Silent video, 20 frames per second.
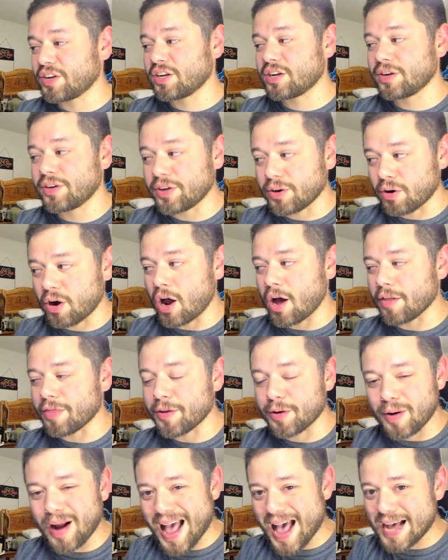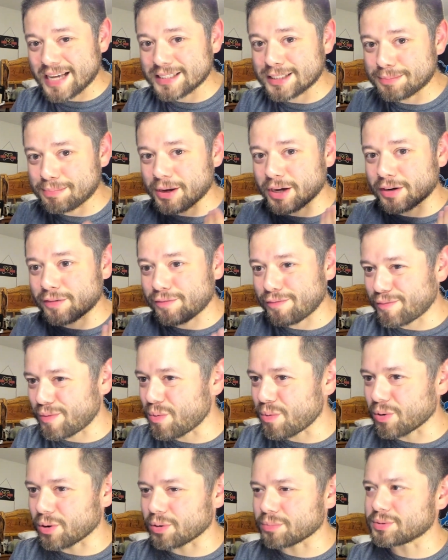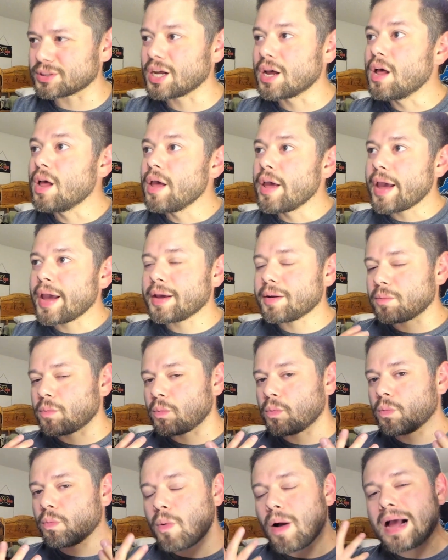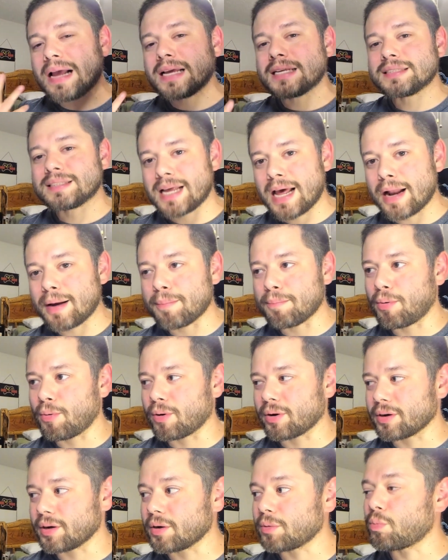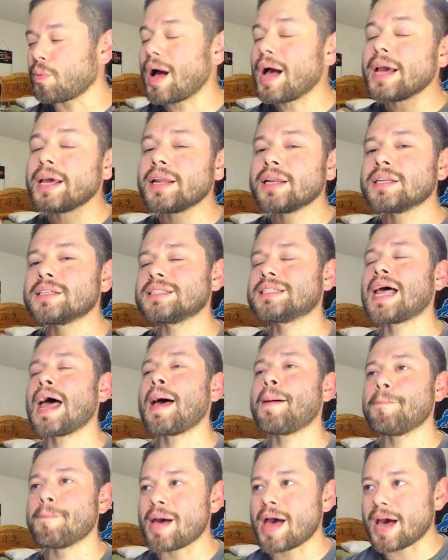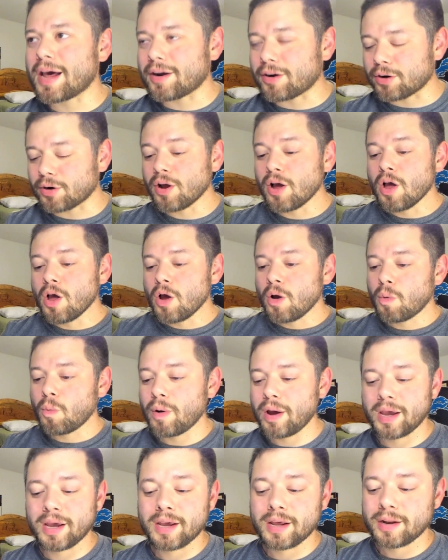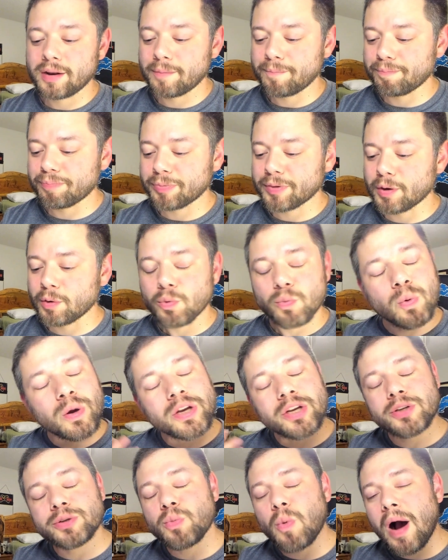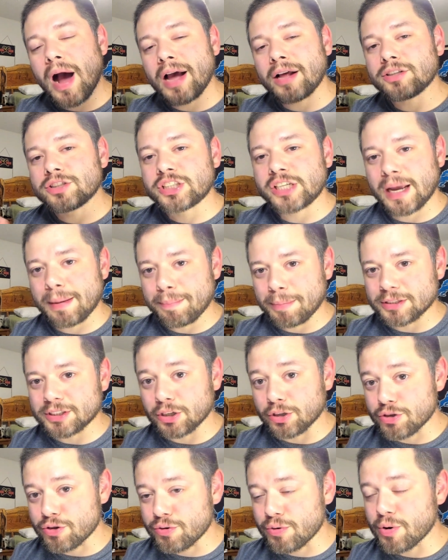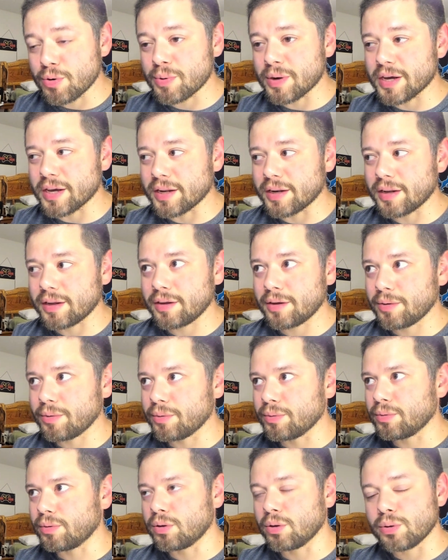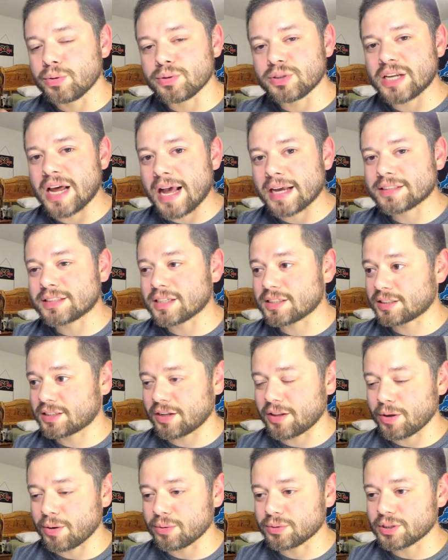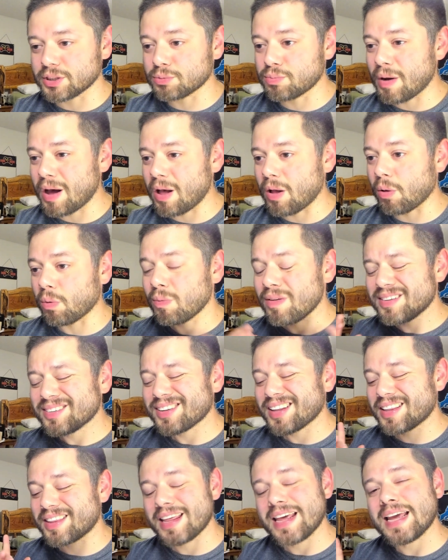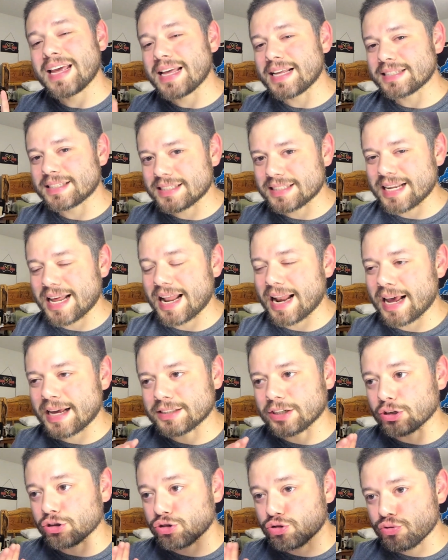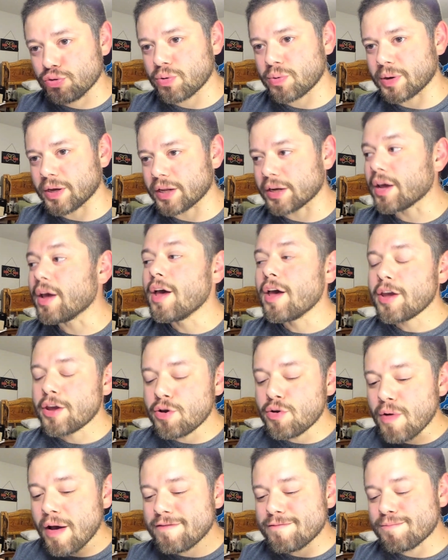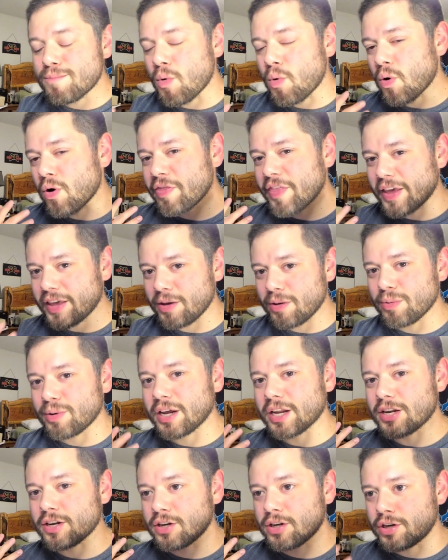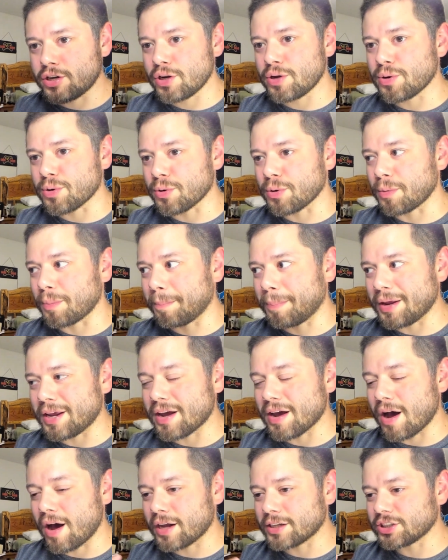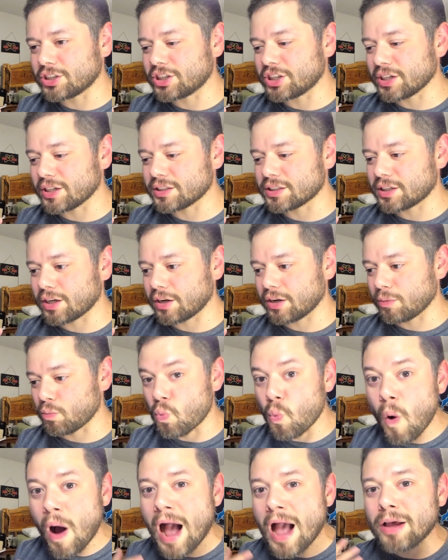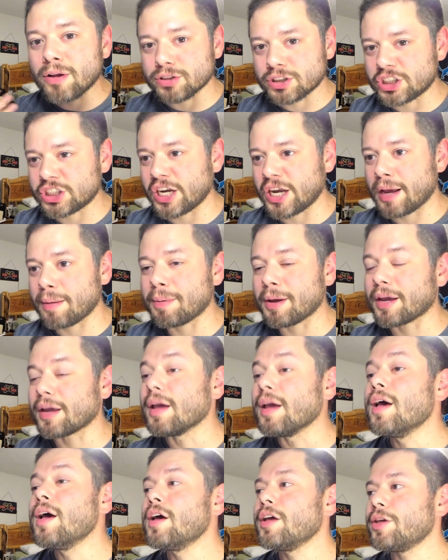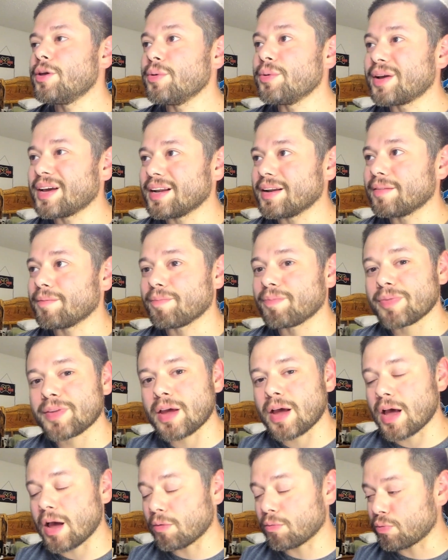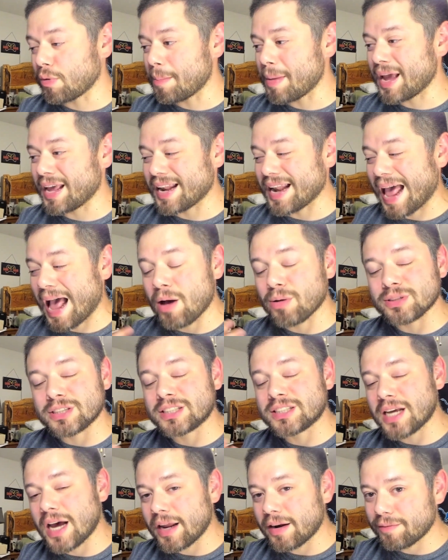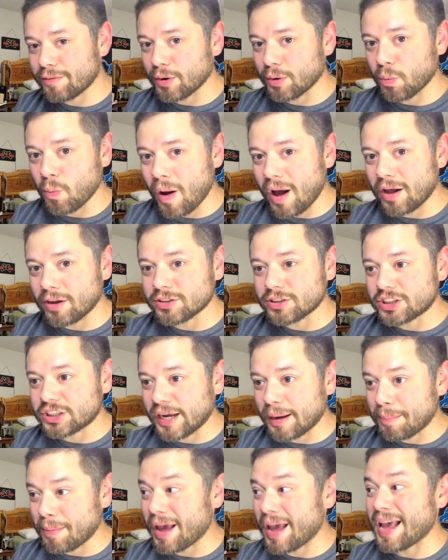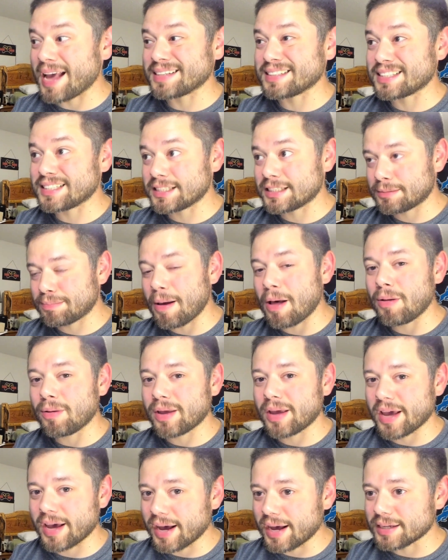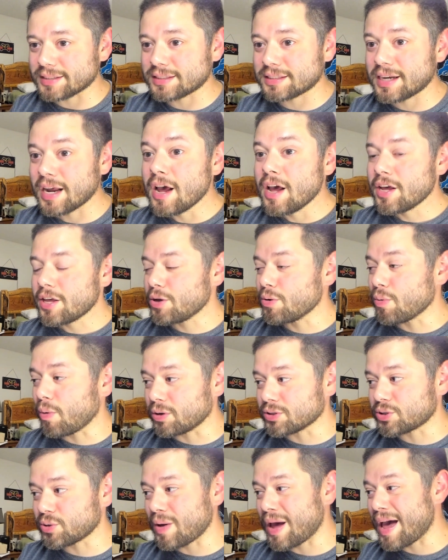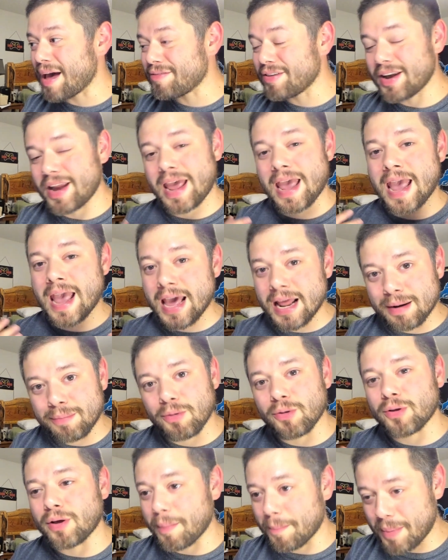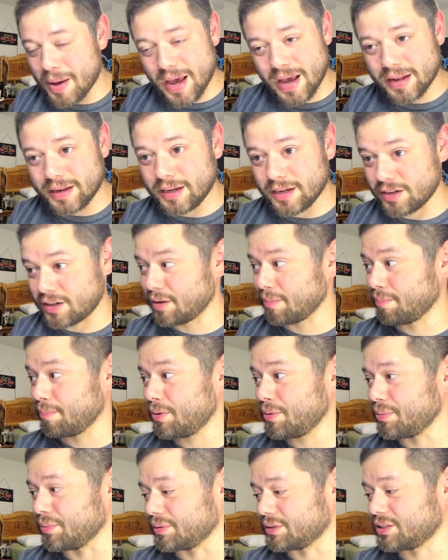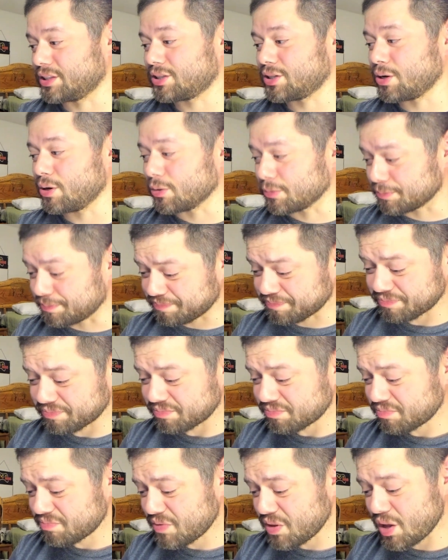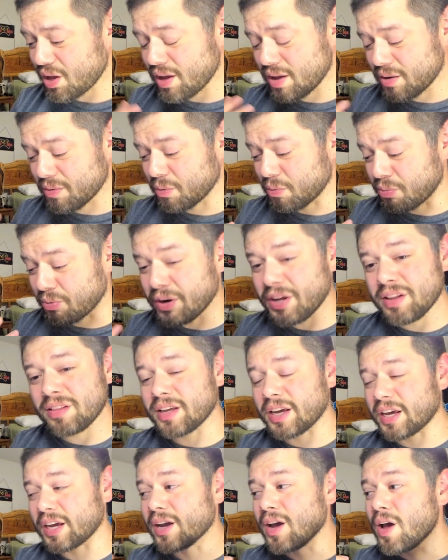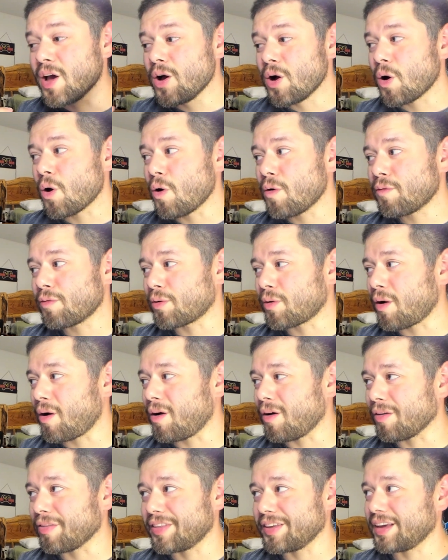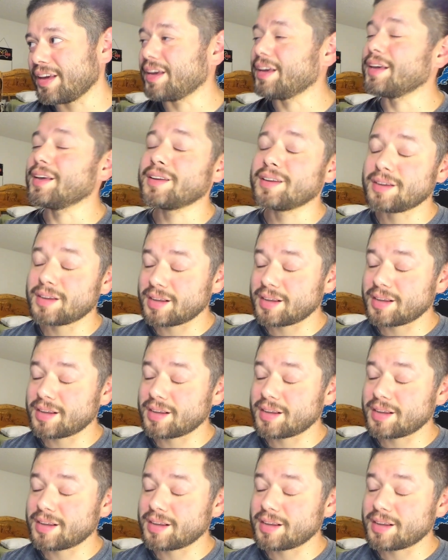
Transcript: into your other aspect forms. And why is that important? Why does that matter when you wild shape as a druid, you lose access to those as well? Well, the thing is that as a druid, you have more that you can do beyond just wild shaping. You can remain outside of your wild shape and spellcast. You also have an animal companion to boot. So really, overall, the